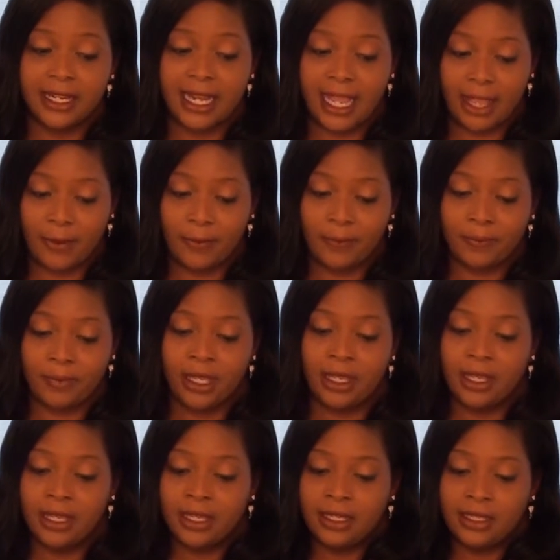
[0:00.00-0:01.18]
Now,
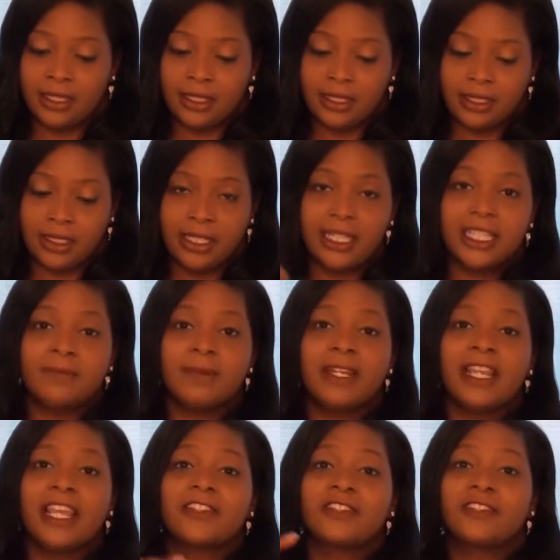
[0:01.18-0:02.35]
she's
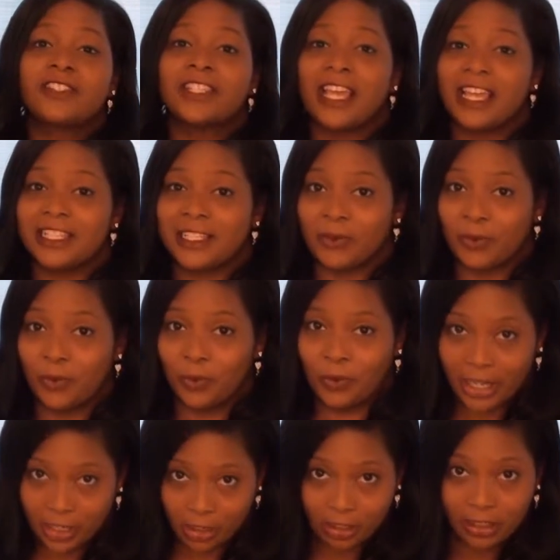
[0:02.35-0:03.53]
been exercising
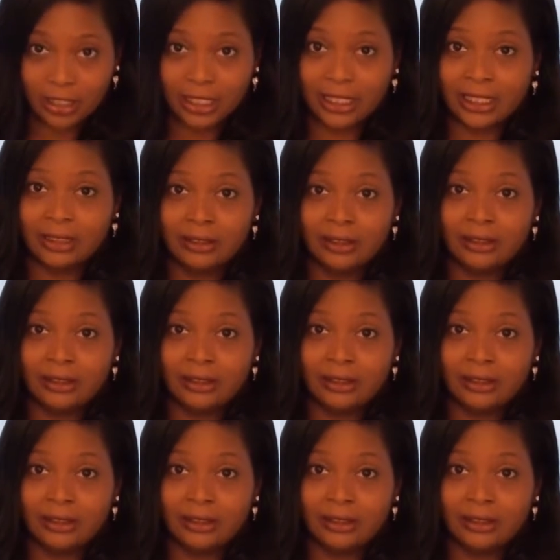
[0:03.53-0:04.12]
regularly,